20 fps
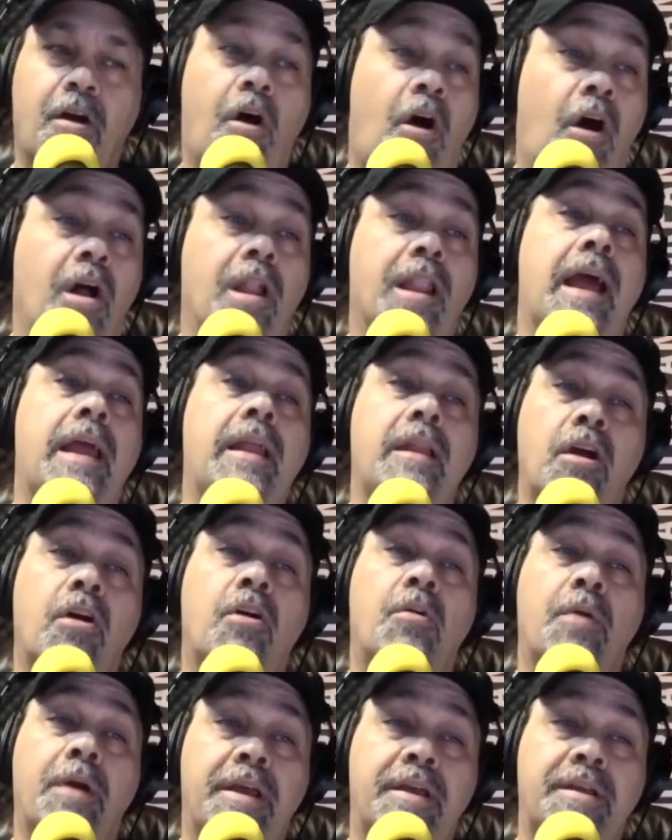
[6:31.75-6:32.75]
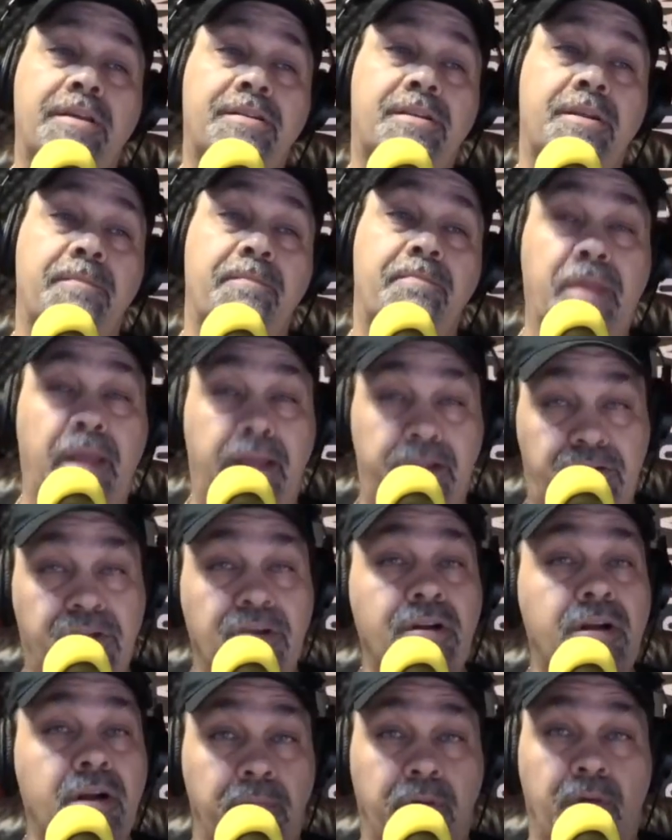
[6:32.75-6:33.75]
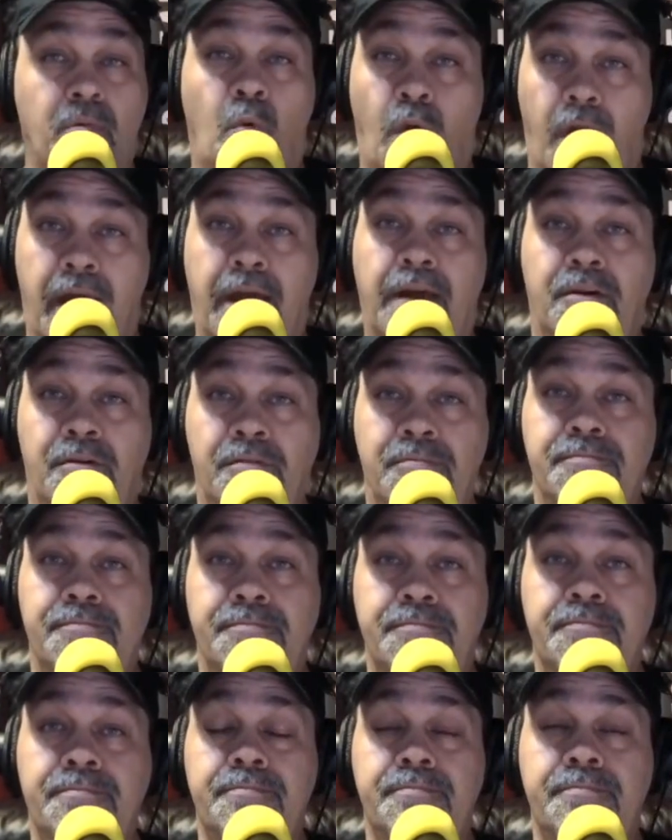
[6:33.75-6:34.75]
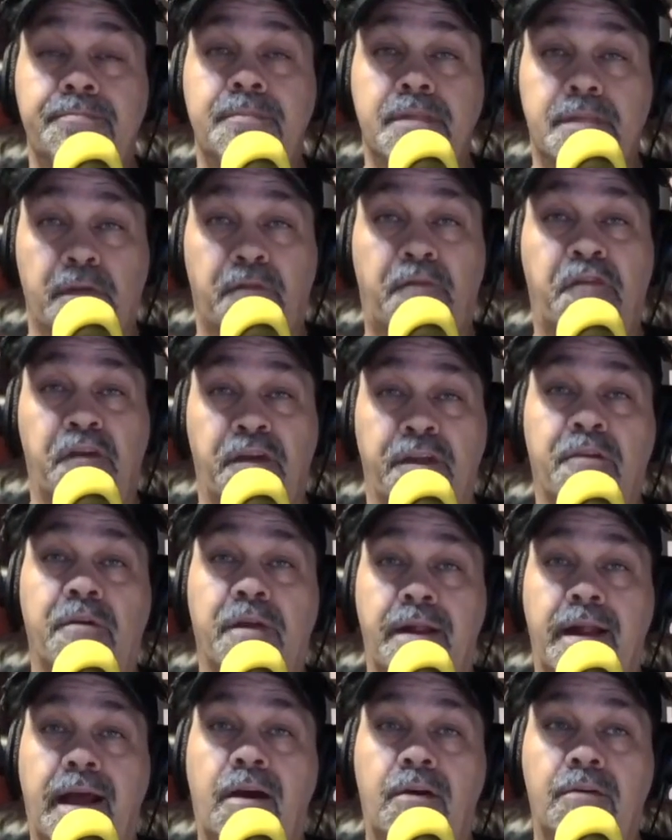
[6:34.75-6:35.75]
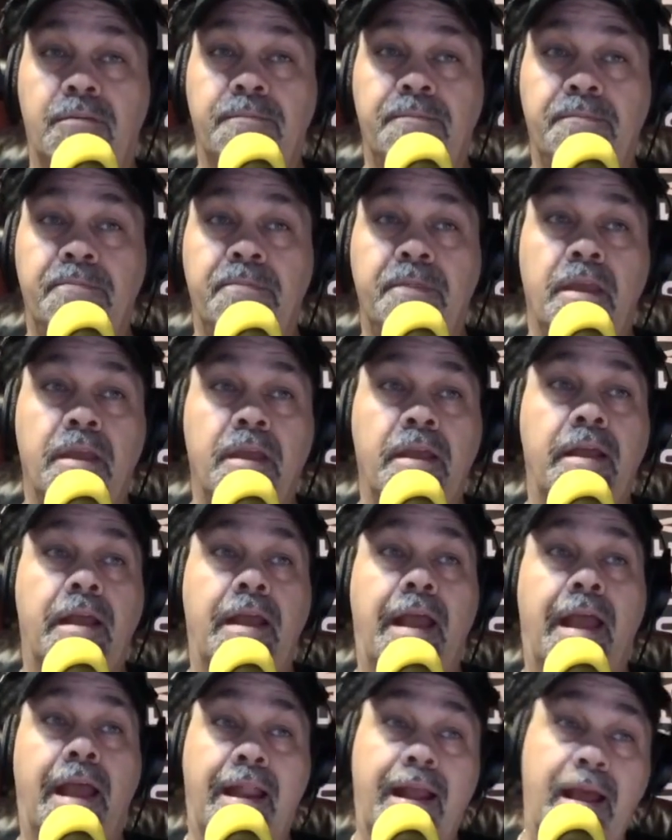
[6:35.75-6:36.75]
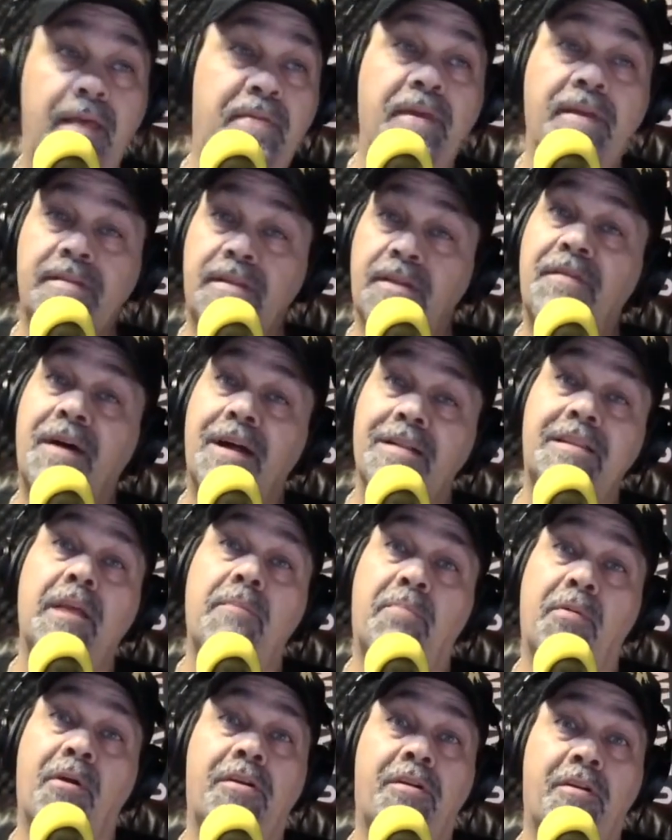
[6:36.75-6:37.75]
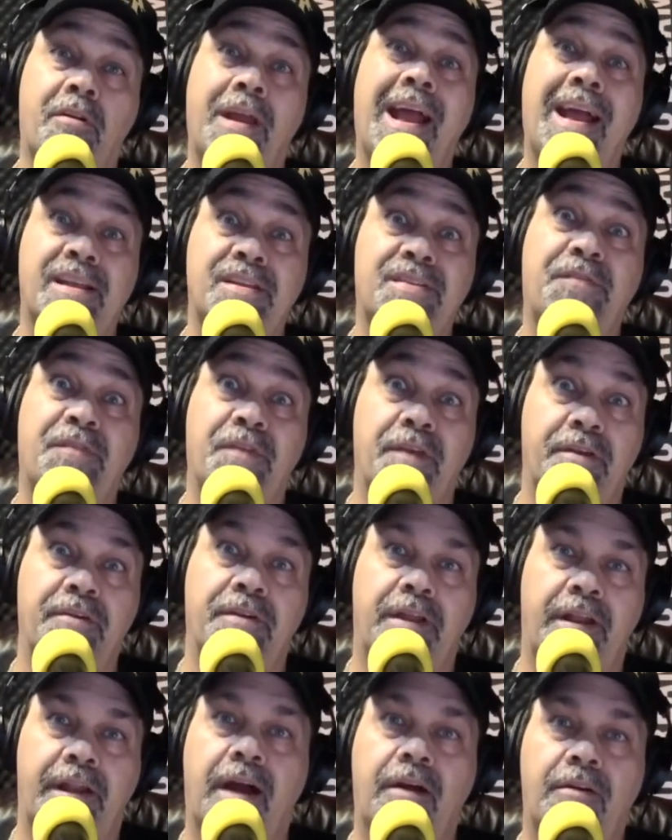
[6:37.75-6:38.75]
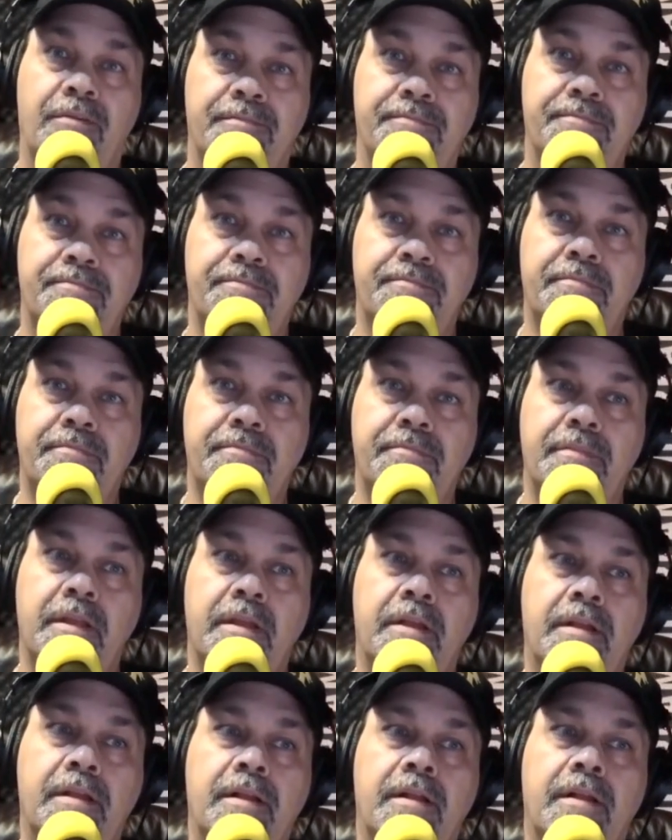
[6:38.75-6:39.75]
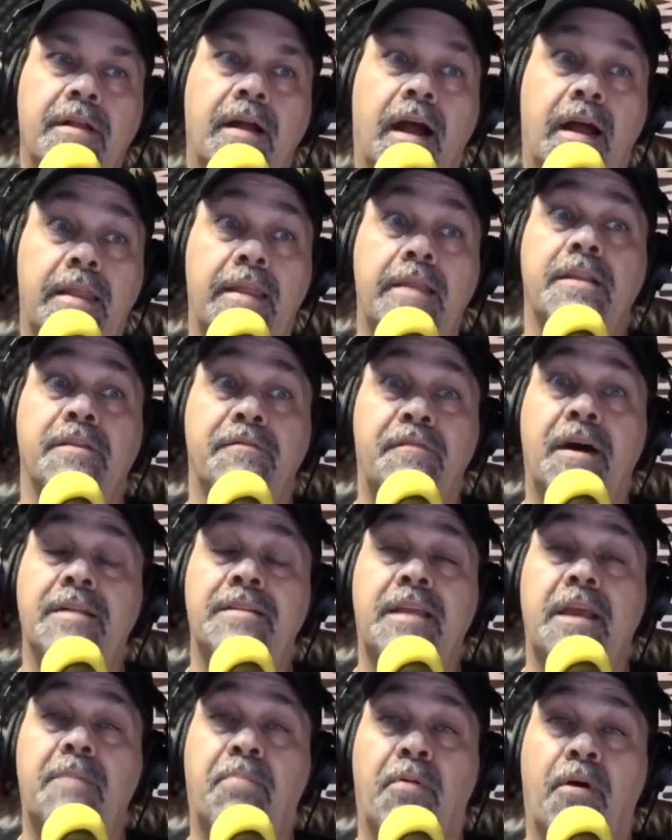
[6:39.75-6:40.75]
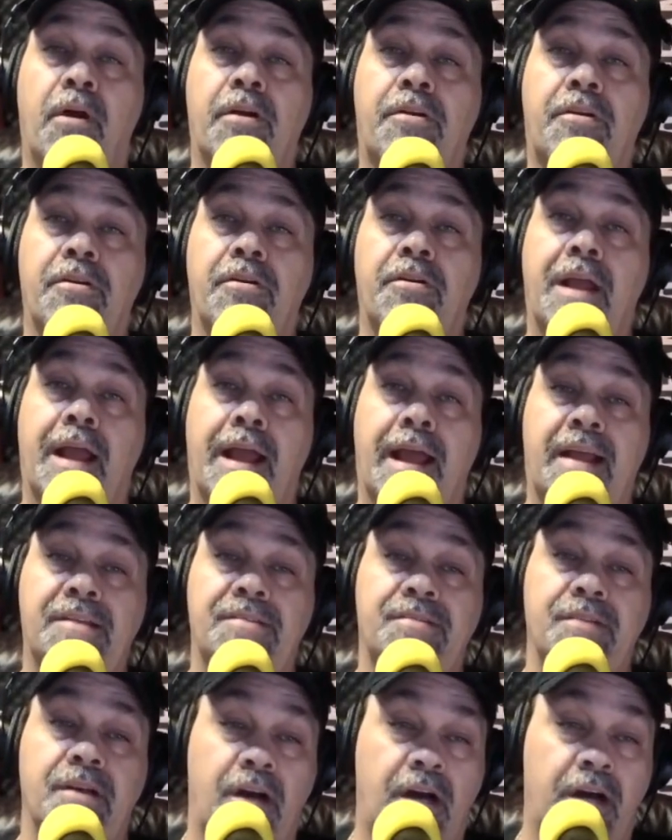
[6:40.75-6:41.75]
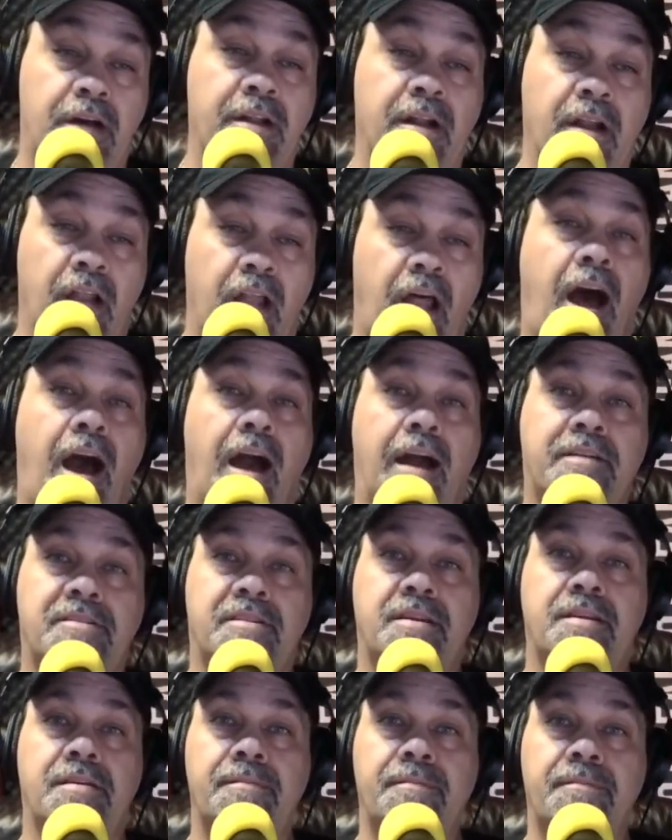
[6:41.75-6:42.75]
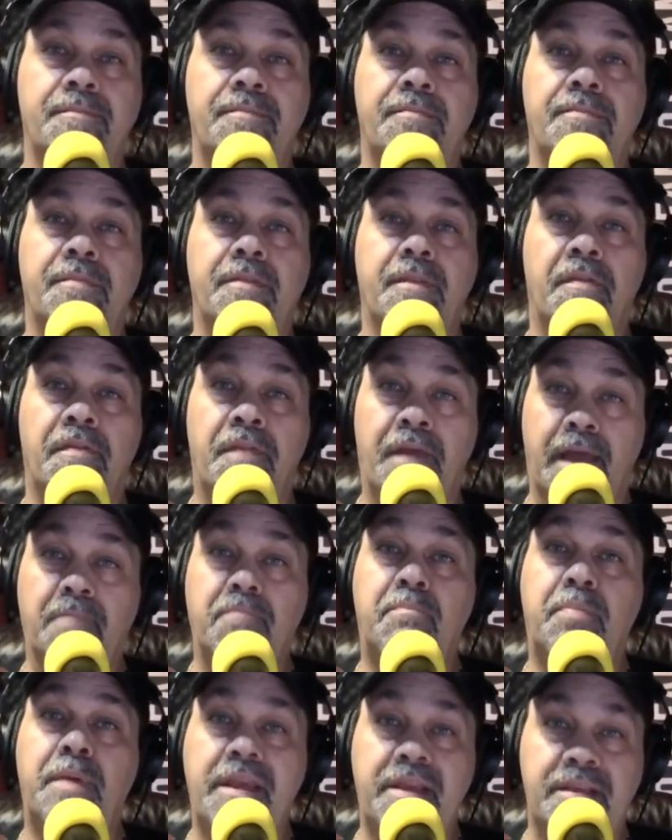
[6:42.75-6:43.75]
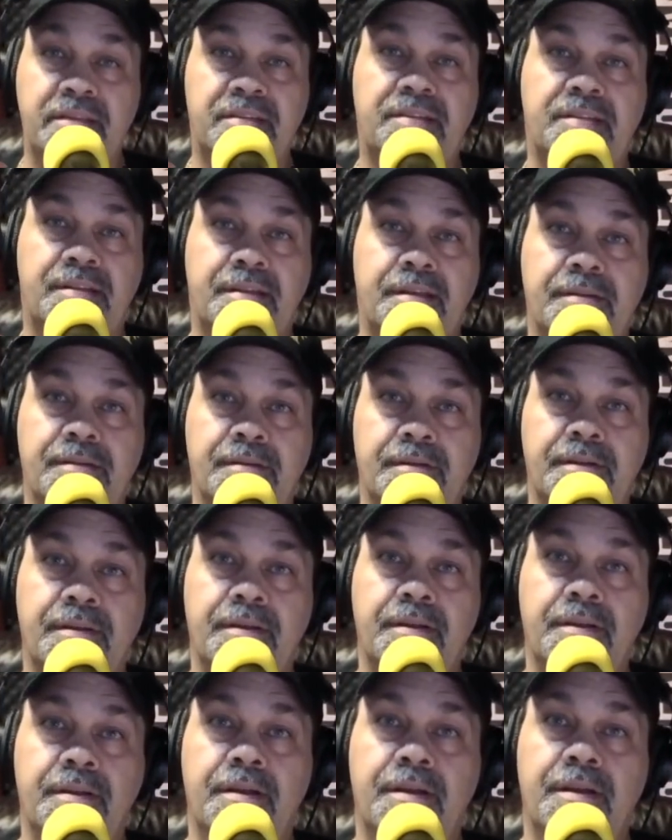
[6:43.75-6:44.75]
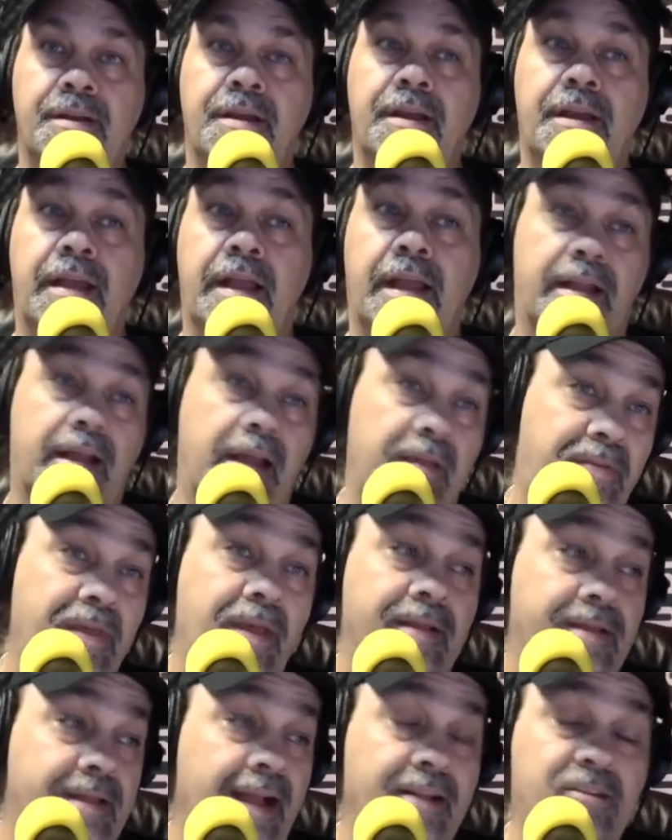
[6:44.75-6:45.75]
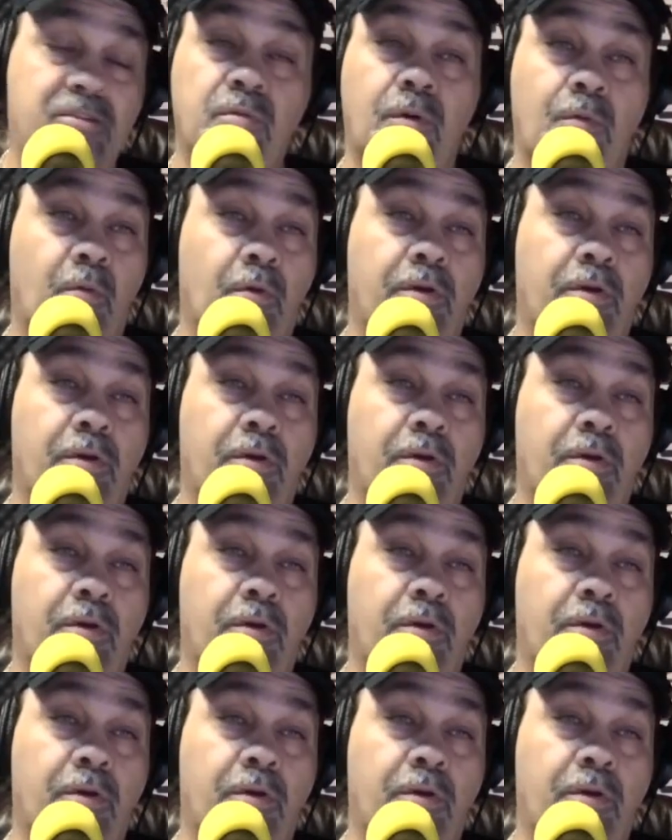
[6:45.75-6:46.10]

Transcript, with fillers: All I know is it took him a while to figure it out, and I think DeVante Parker has figured it out. I think DeVante Parker has unlocked that beast, and I think that's what